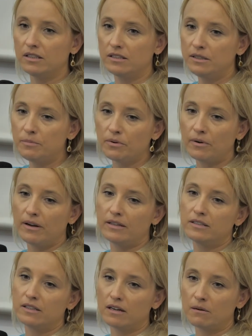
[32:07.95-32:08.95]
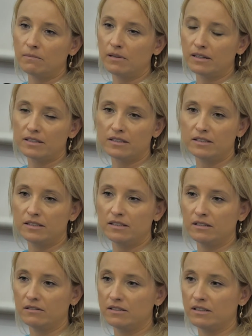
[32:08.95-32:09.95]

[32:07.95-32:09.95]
deeper at the complexity, not the